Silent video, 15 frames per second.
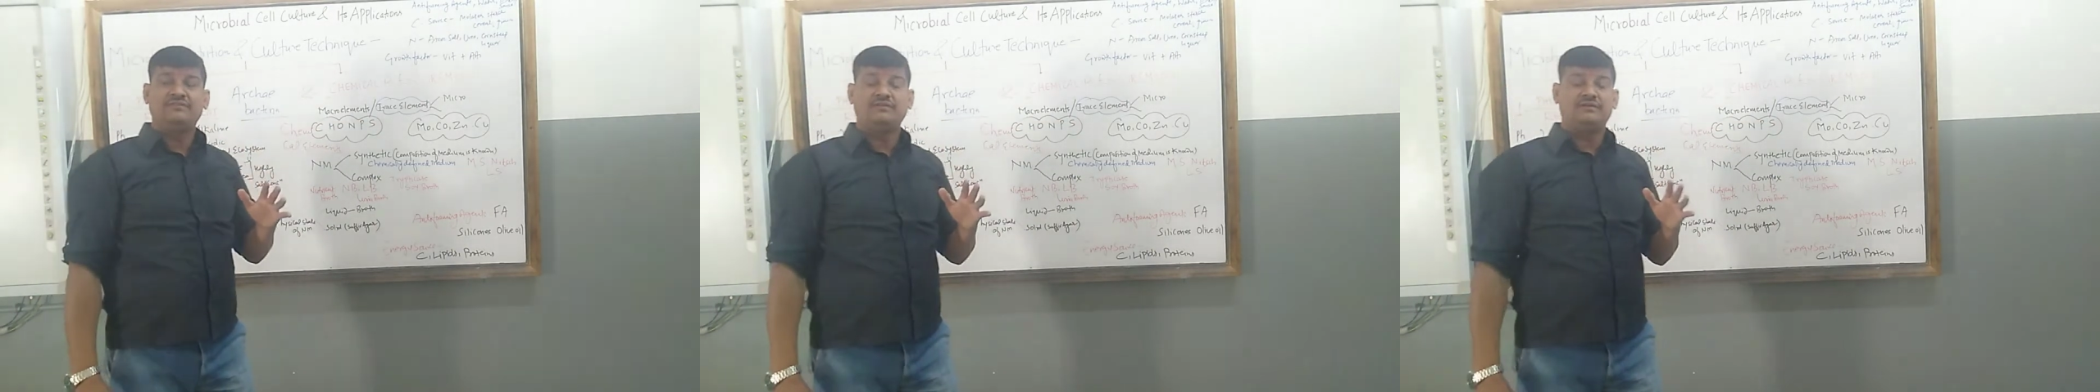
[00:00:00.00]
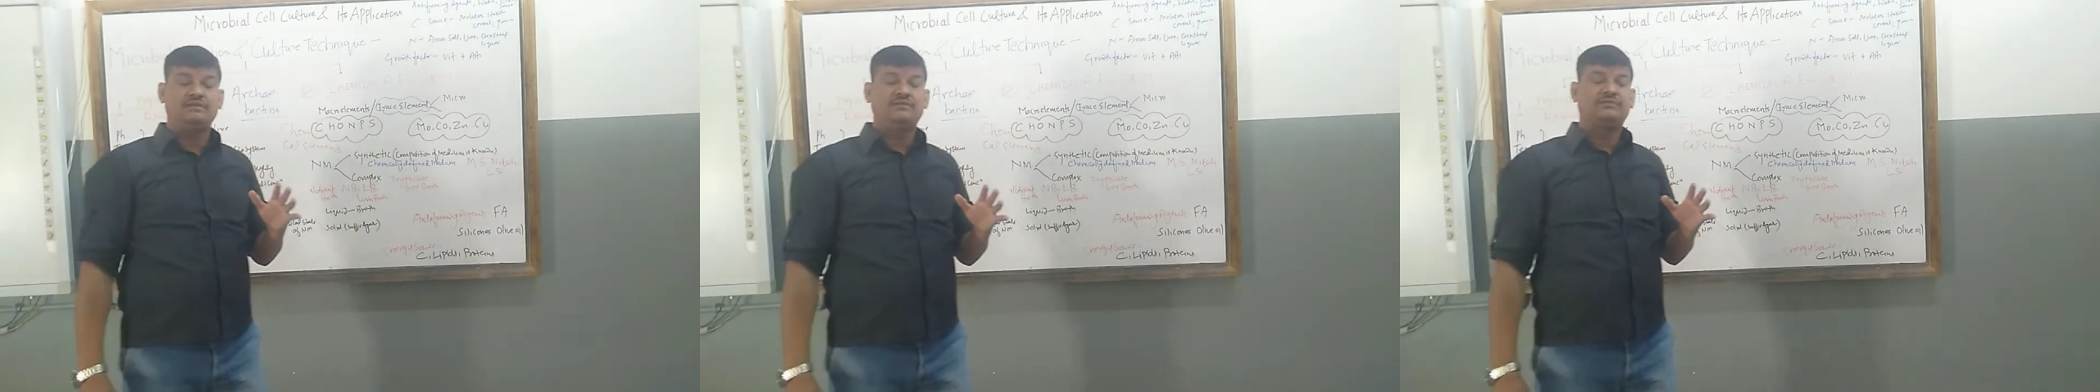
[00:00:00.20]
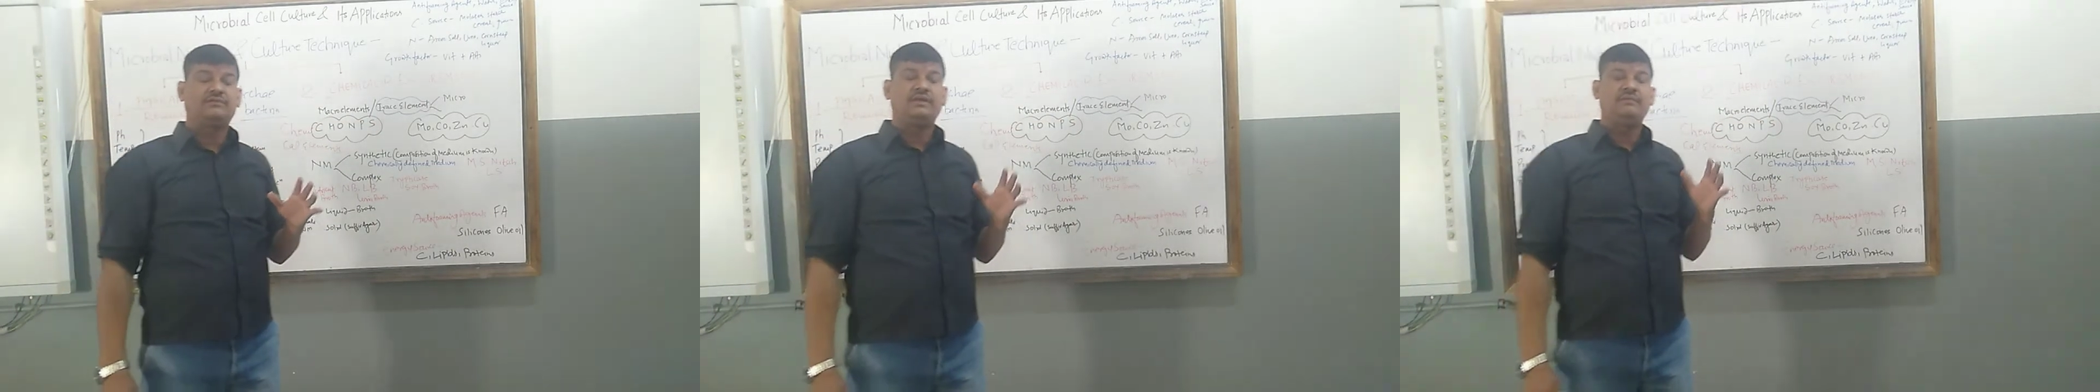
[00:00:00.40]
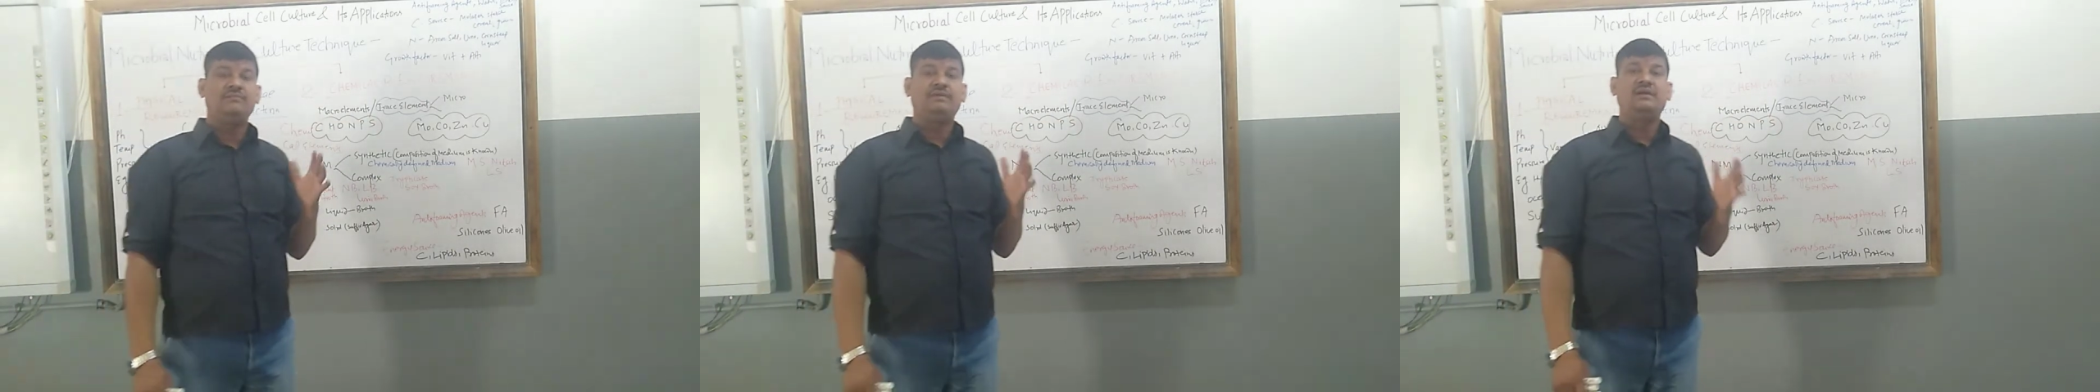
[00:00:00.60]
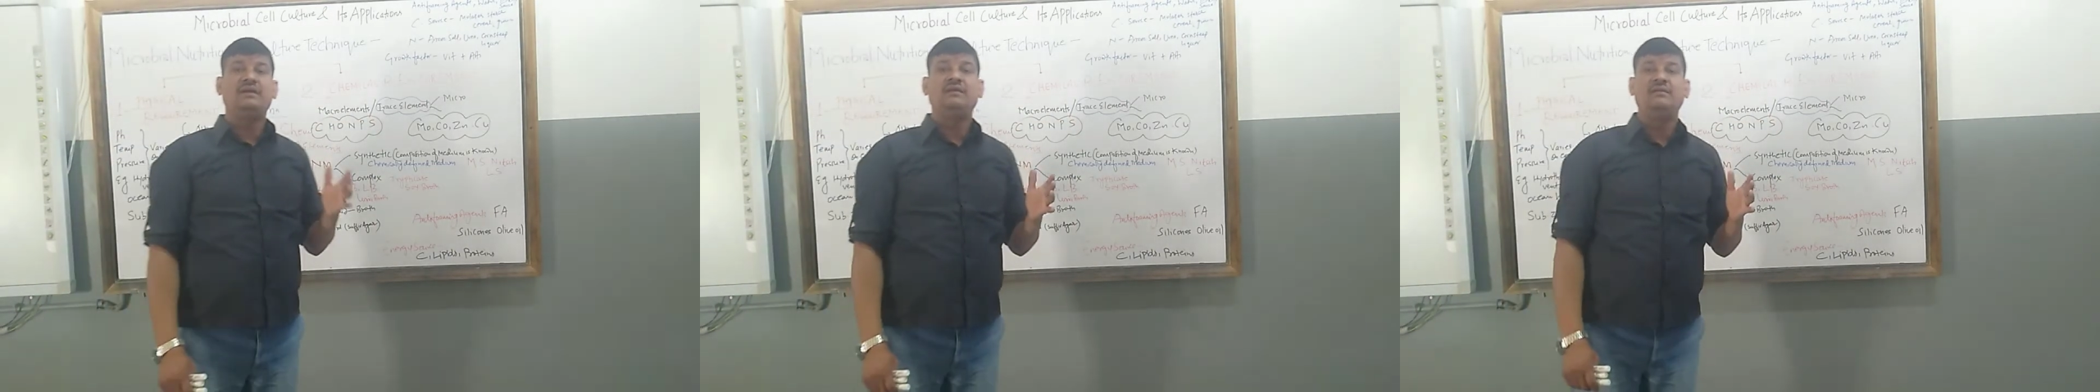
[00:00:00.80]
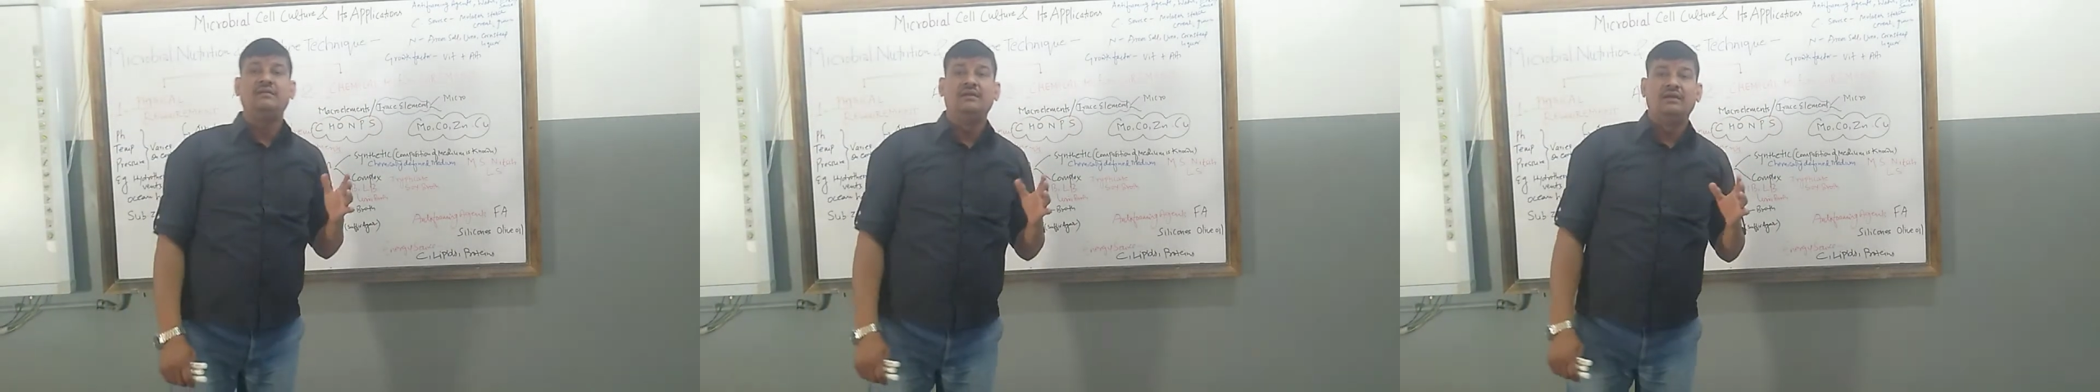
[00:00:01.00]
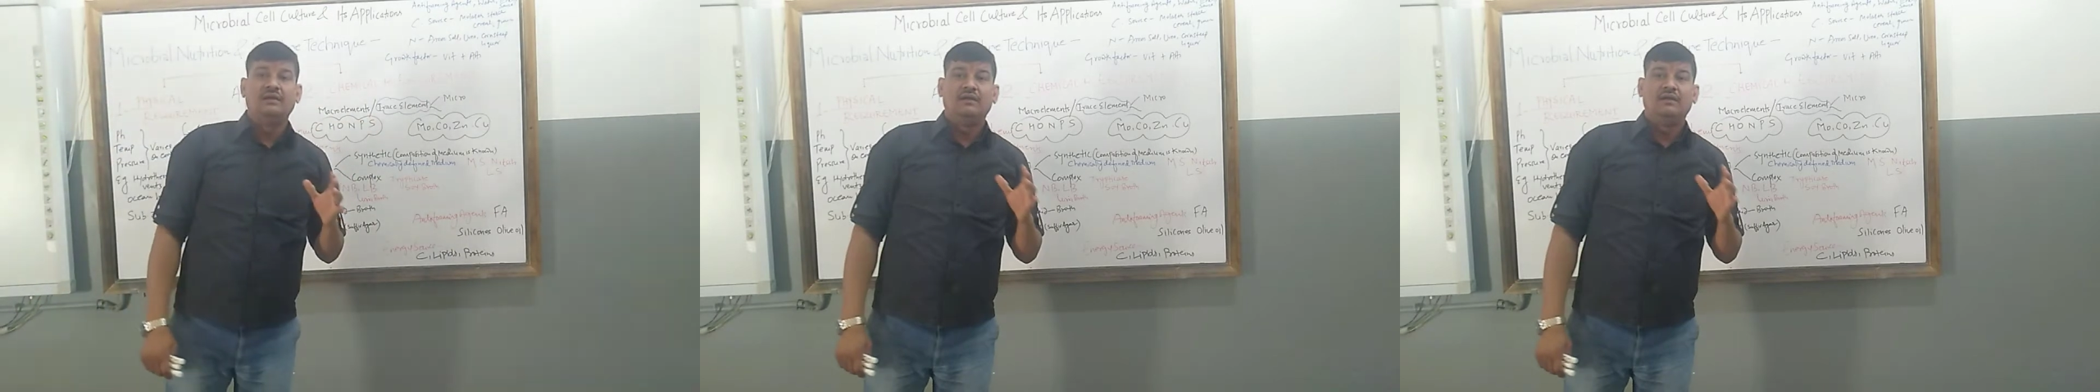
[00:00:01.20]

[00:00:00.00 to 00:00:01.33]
chemical